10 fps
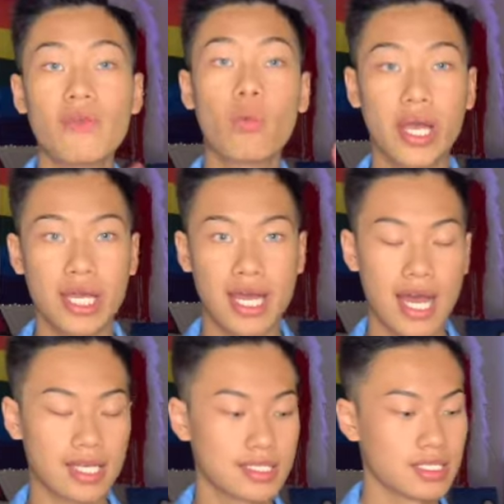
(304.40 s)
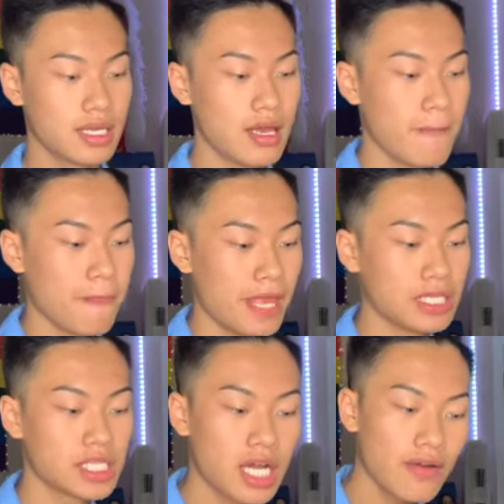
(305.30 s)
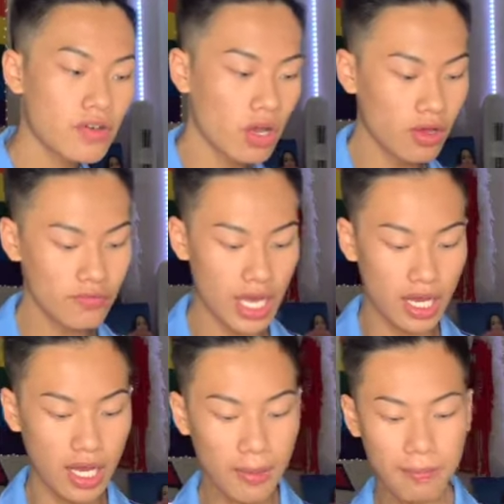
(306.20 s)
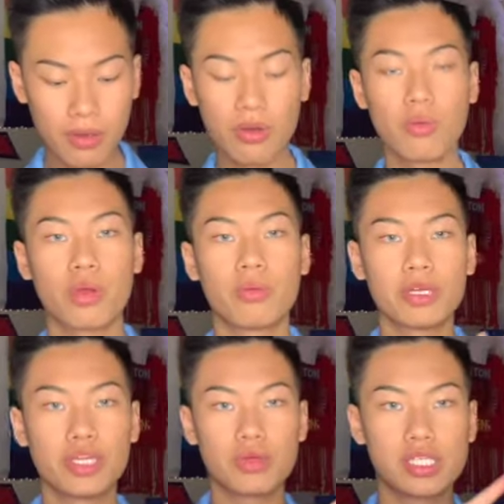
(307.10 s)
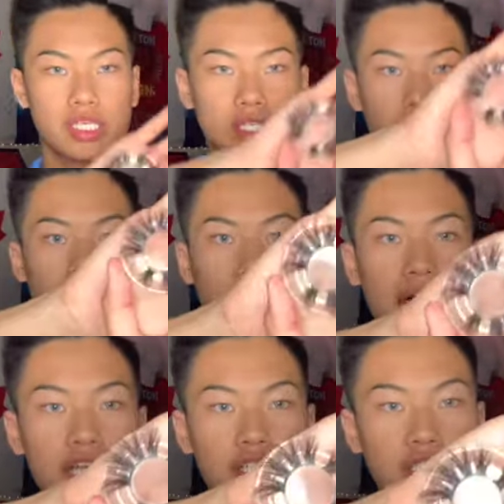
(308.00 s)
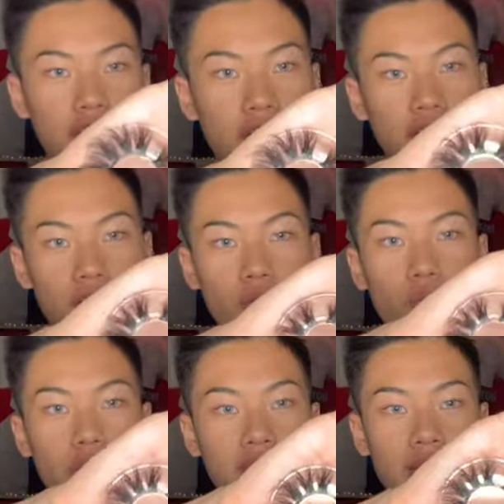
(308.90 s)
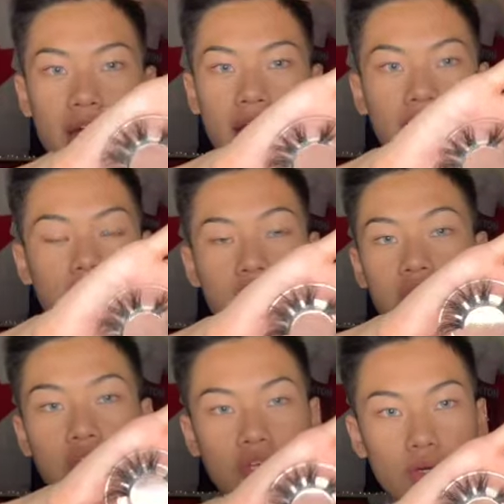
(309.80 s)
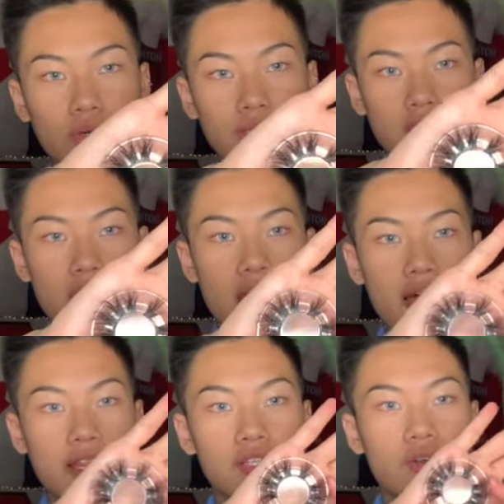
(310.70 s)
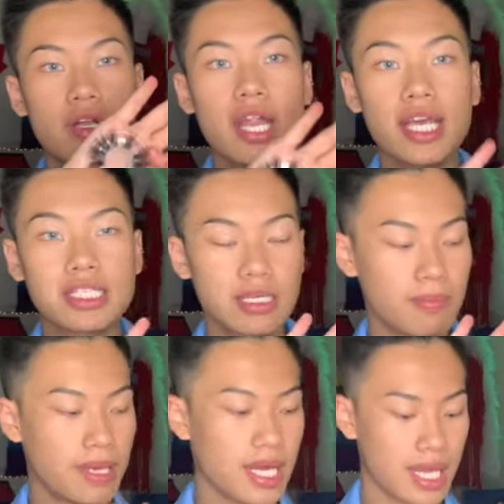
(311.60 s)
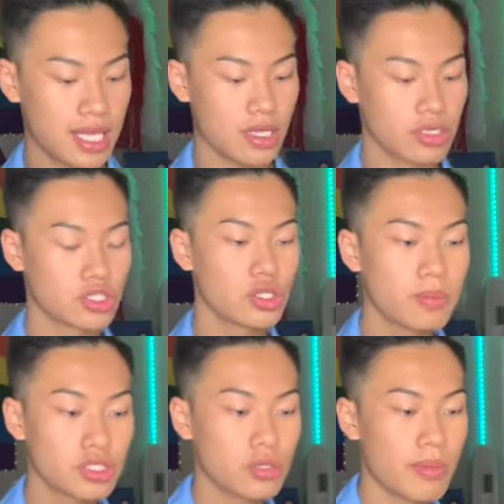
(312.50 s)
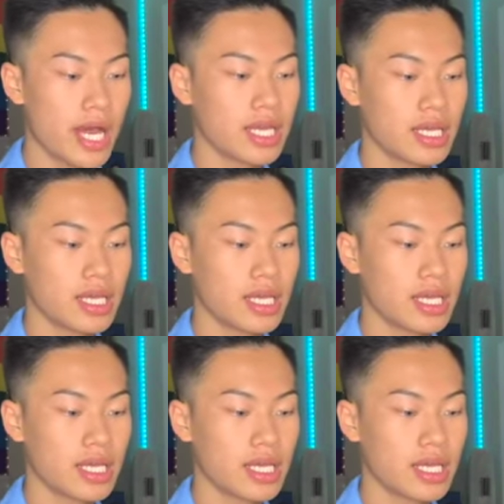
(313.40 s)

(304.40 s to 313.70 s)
a white cast. And to cover all of that up, we will be using some lashes. These are the ones that I like to use. These are nice and big and they're super dramatic,